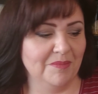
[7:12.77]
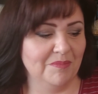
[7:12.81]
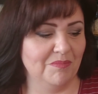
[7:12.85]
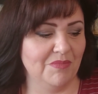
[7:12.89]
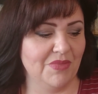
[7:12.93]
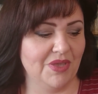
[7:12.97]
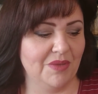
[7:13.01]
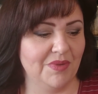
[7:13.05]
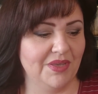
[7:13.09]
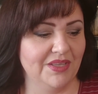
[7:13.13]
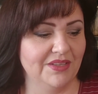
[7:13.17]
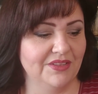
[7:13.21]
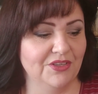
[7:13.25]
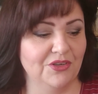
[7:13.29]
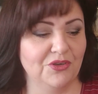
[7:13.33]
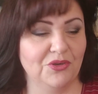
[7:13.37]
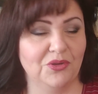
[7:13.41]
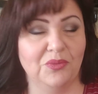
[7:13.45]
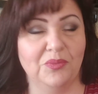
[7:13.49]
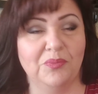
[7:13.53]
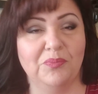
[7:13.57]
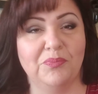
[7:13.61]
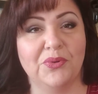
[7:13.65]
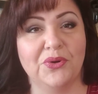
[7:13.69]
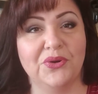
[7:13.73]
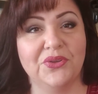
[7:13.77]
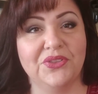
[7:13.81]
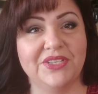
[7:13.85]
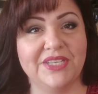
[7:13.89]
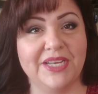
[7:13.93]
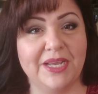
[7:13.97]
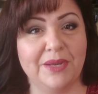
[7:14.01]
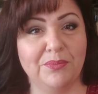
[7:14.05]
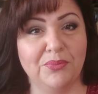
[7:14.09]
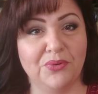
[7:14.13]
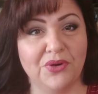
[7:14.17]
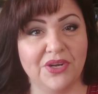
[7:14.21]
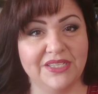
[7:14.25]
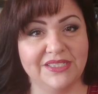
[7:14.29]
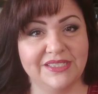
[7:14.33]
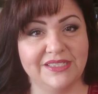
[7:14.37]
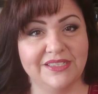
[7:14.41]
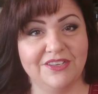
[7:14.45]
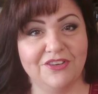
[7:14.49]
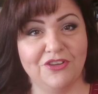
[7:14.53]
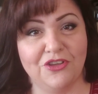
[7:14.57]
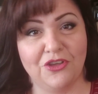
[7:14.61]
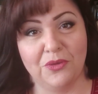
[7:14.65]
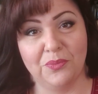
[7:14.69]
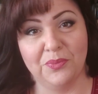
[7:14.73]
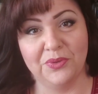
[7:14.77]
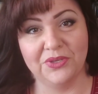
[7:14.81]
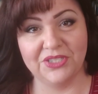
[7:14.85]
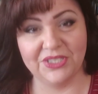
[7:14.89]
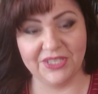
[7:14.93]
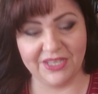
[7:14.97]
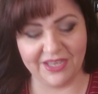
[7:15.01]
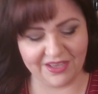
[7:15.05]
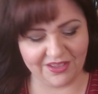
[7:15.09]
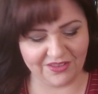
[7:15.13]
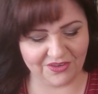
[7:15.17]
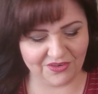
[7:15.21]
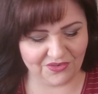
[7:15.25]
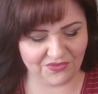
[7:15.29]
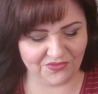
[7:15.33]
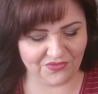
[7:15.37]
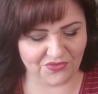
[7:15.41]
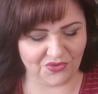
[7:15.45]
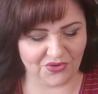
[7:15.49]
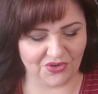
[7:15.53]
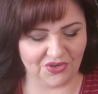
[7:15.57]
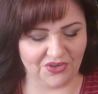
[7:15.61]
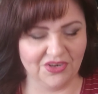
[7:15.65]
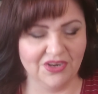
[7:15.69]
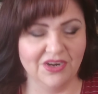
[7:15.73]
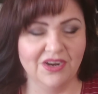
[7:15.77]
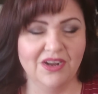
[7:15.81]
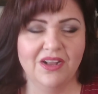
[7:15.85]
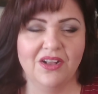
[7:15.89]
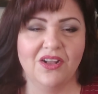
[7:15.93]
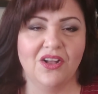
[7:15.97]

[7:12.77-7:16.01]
Maybe a little birthday present you could put together for